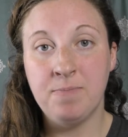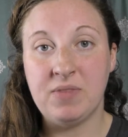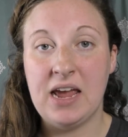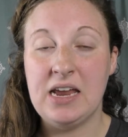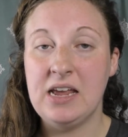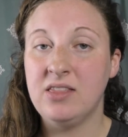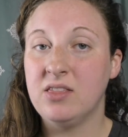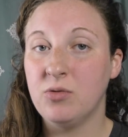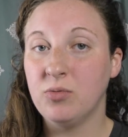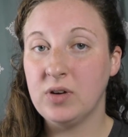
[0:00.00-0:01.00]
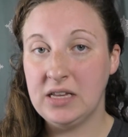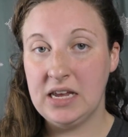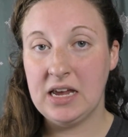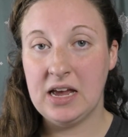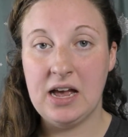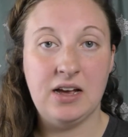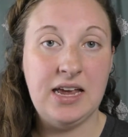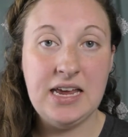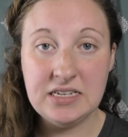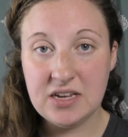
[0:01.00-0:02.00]
And the really
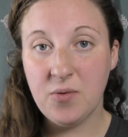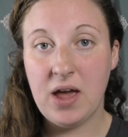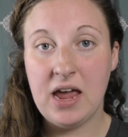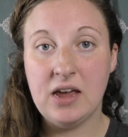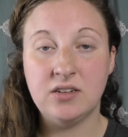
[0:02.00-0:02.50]
easy way